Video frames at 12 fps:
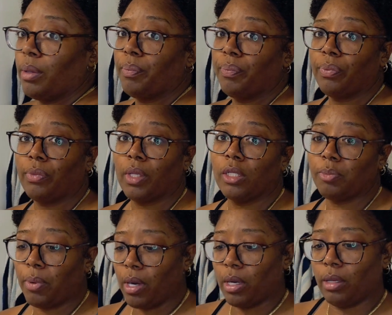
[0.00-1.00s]
This
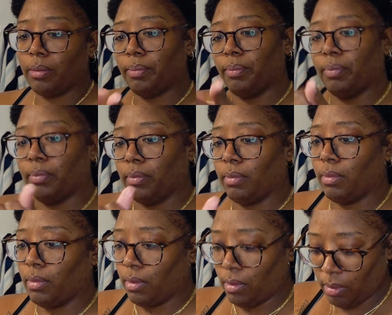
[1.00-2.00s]
is where your protection is going
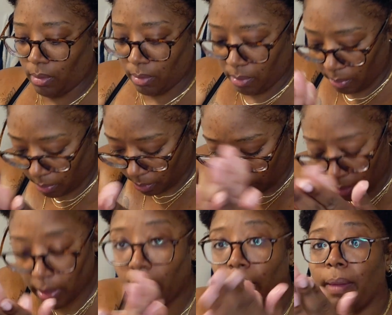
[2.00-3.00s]
to come from.
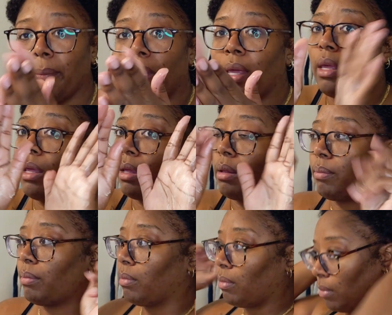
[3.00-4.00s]
So like I said here,